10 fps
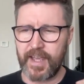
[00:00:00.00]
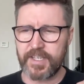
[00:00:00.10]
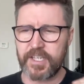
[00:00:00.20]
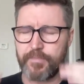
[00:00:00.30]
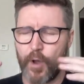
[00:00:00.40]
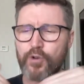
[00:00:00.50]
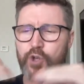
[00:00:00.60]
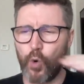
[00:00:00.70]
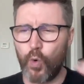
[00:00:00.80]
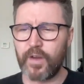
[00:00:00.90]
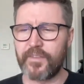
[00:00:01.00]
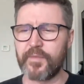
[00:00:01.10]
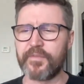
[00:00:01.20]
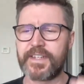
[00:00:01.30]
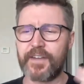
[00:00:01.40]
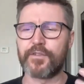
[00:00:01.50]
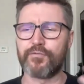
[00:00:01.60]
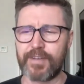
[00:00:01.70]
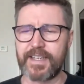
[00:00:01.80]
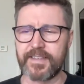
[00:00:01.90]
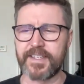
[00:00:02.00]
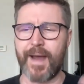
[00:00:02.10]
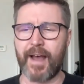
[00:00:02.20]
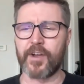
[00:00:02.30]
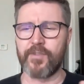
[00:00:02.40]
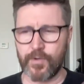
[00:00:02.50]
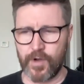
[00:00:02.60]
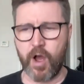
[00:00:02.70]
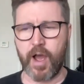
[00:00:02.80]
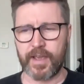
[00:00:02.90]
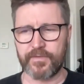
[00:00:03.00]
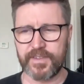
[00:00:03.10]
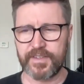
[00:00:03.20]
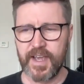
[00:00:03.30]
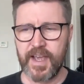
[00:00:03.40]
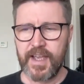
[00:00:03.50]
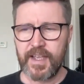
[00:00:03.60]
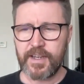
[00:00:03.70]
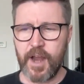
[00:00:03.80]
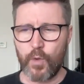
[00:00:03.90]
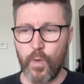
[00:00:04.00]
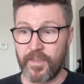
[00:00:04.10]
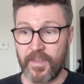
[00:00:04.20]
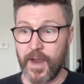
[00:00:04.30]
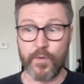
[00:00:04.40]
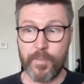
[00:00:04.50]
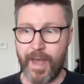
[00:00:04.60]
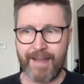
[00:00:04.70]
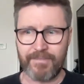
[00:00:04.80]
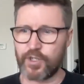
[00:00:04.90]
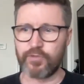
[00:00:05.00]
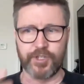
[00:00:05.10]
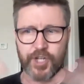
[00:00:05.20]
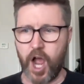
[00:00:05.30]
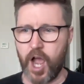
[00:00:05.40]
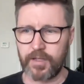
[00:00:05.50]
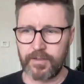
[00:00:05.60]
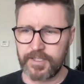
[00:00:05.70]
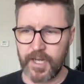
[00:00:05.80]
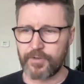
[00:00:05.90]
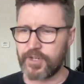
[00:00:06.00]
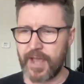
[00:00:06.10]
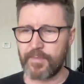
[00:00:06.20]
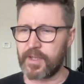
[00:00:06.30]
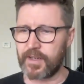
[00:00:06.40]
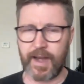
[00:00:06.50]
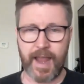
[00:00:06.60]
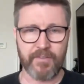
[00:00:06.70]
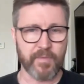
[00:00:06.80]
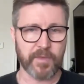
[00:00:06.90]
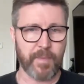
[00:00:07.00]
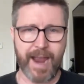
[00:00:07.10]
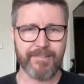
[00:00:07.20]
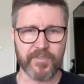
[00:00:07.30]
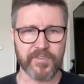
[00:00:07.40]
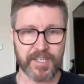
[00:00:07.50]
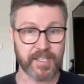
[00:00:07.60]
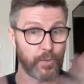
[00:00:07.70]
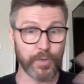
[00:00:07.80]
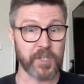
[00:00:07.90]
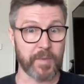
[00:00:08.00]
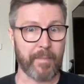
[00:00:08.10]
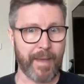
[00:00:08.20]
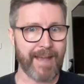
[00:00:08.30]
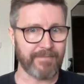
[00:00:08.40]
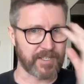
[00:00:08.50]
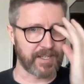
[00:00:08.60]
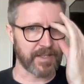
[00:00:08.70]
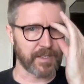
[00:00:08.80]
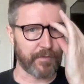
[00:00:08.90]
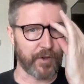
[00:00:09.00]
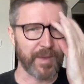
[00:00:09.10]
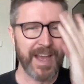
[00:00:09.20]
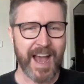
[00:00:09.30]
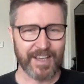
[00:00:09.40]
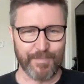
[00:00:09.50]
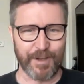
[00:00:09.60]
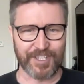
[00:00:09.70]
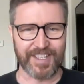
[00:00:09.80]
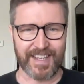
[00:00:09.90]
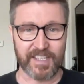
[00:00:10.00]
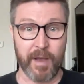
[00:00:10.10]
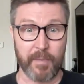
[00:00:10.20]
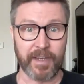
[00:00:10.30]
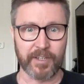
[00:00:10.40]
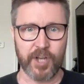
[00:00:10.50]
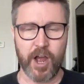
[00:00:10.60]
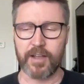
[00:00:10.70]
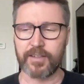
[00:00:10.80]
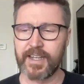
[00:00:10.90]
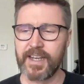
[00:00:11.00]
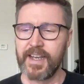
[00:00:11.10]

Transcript: spoke to all of them for different reasons about their own lives. You know, whether they were a parent or a child, you know, Jamie and Claire were both parents. This is also about parenting, this film, as much as it is about being a child.